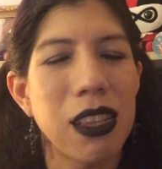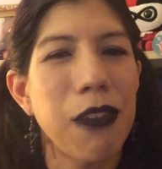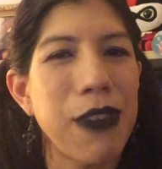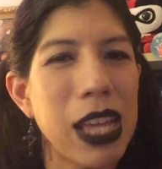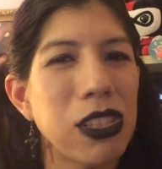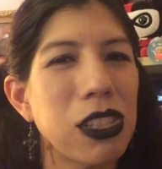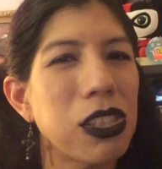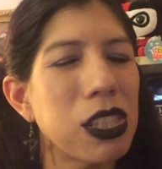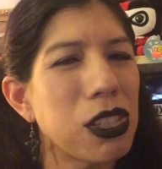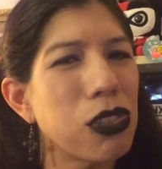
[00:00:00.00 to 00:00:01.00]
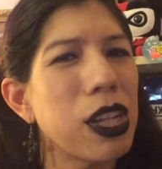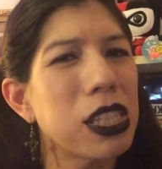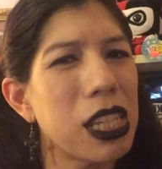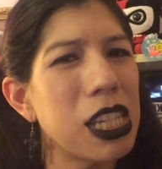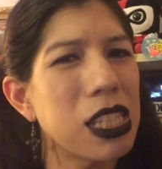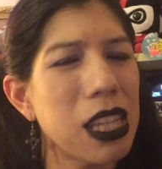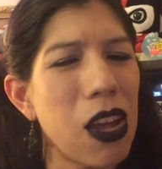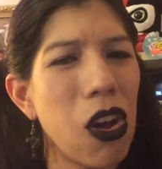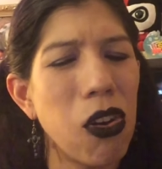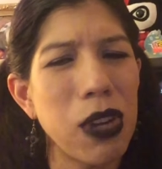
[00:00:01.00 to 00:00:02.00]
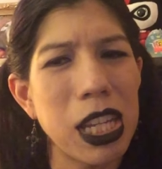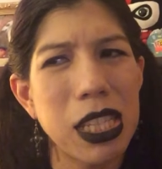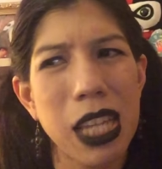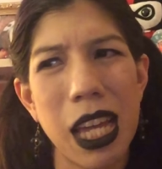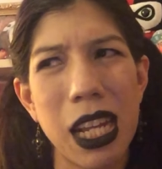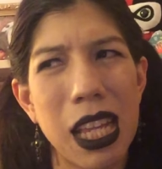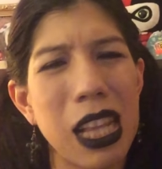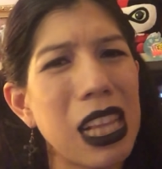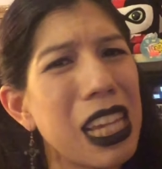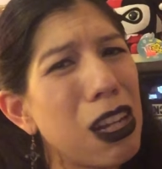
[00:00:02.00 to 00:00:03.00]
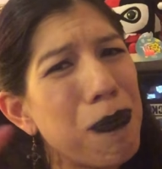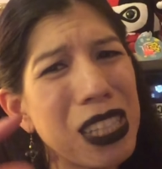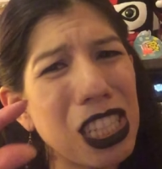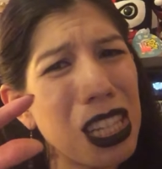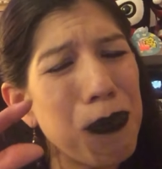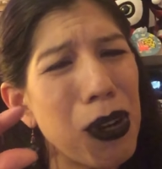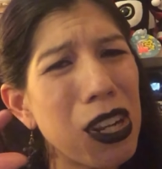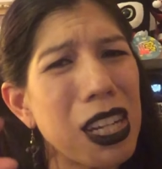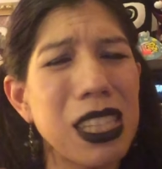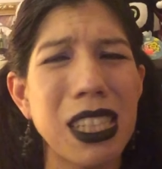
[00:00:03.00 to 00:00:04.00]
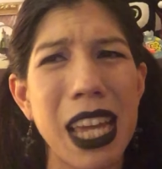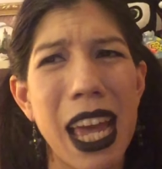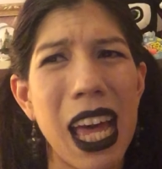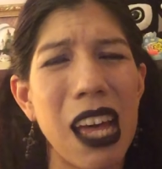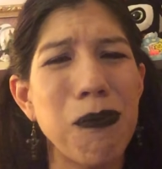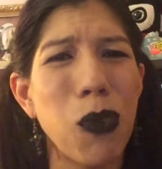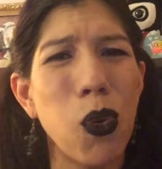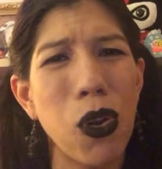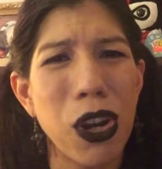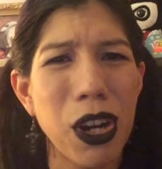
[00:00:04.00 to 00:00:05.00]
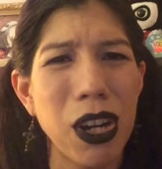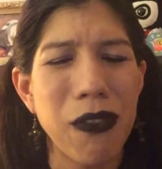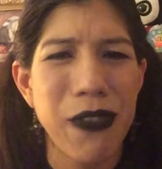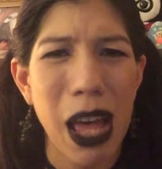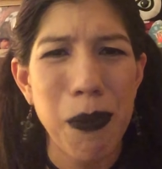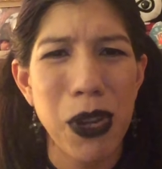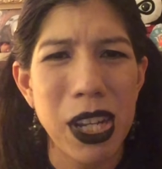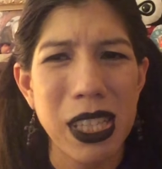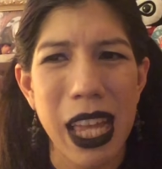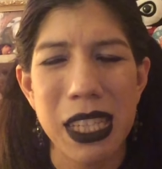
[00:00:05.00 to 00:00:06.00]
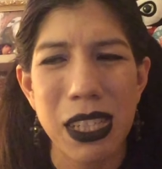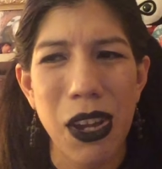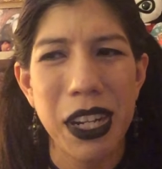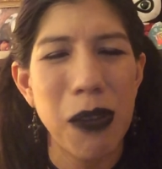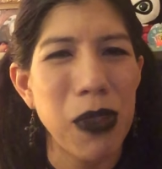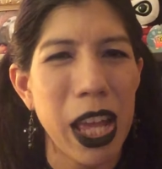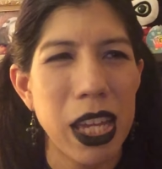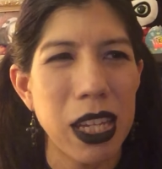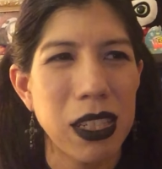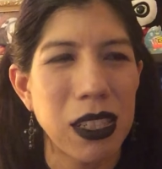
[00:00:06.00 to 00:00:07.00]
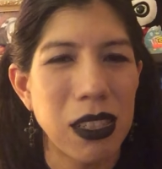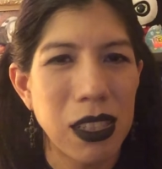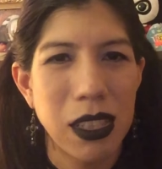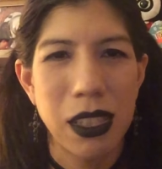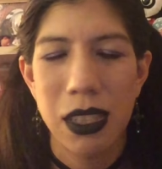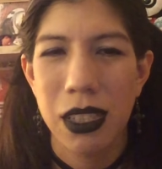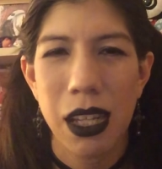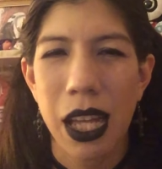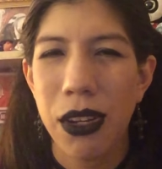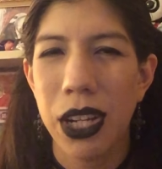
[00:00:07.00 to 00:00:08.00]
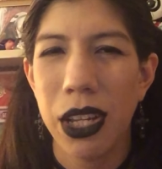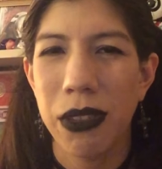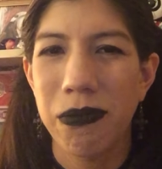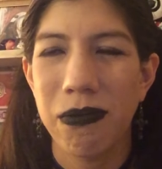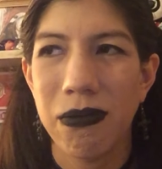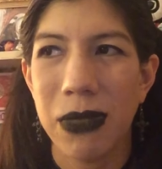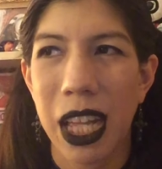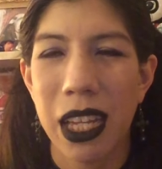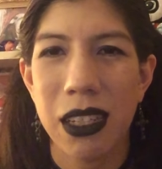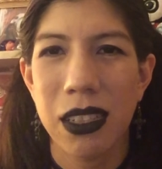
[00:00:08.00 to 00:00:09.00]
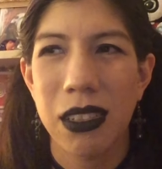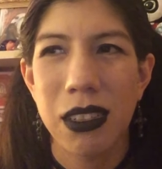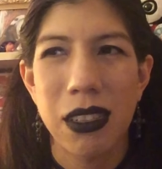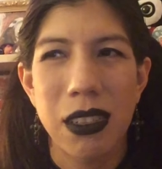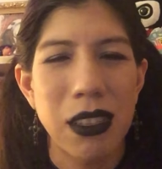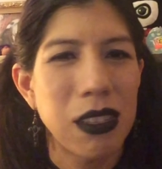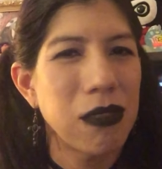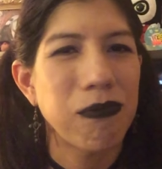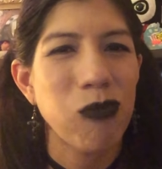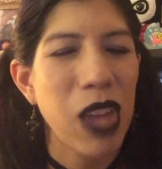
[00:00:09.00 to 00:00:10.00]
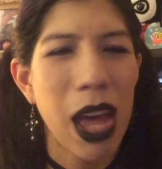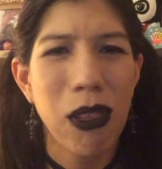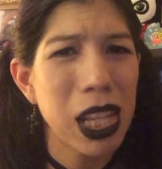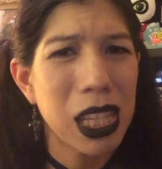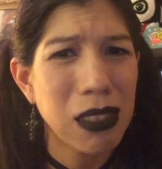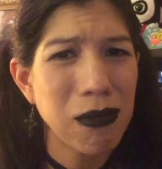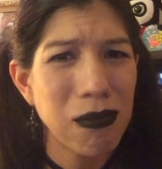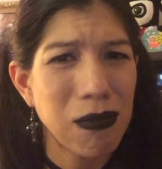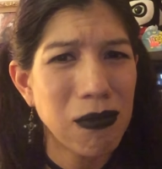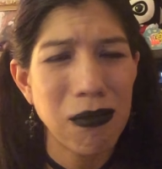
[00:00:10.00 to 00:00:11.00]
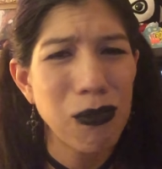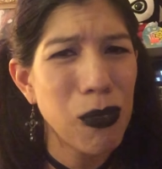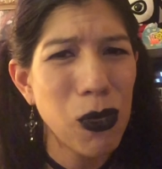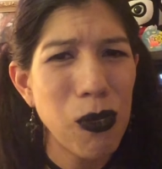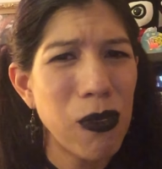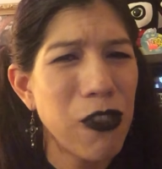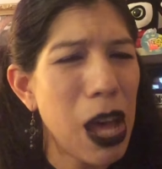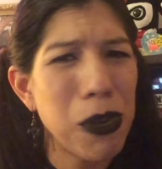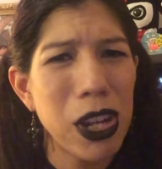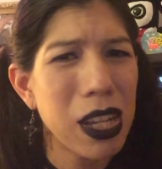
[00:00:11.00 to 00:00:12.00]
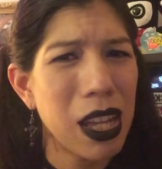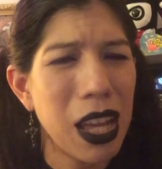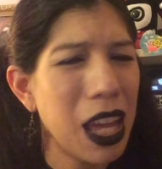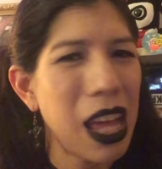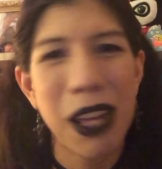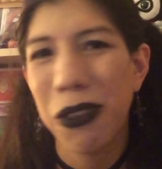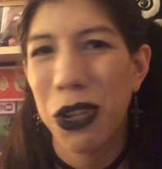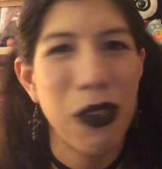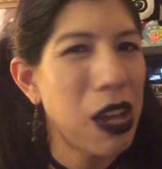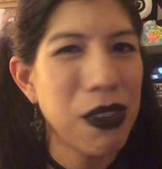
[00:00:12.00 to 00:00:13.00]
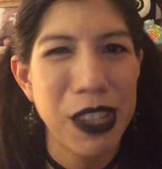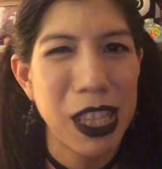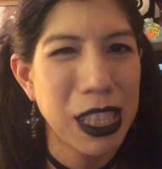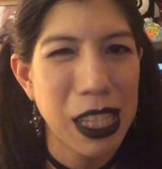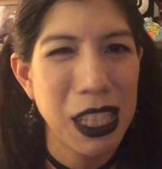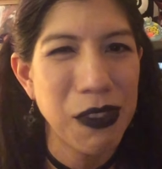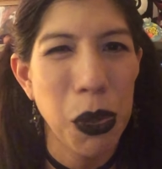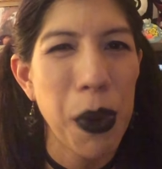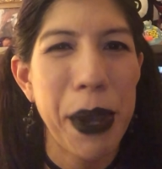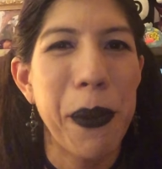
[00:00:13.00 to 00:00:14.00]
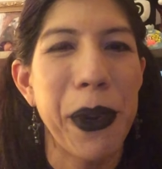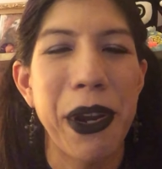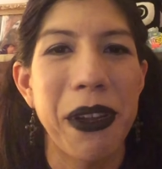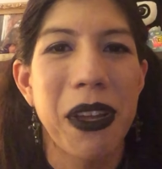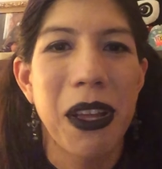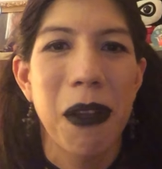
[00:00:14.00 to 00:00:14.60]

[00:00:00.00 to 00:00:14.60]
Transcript: The fashion district is always kind of a little bit cheaper because they have more fabric that's kind of like, I don't know, like outlet fabric. I don't know. I don't even think that's even the right word.